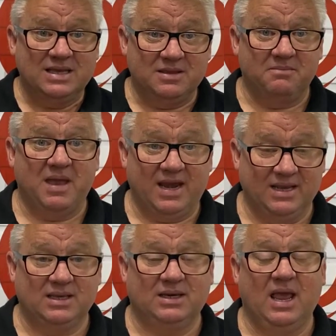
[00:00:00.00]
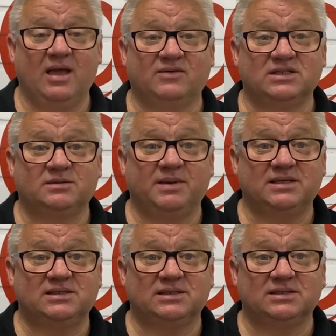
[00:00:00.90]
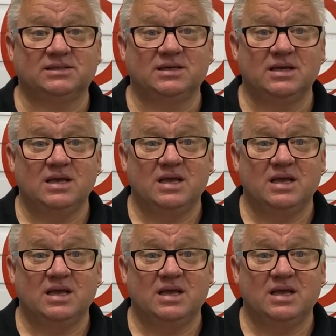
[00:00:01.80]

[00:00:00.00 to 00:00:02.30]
the matting can have asbestos.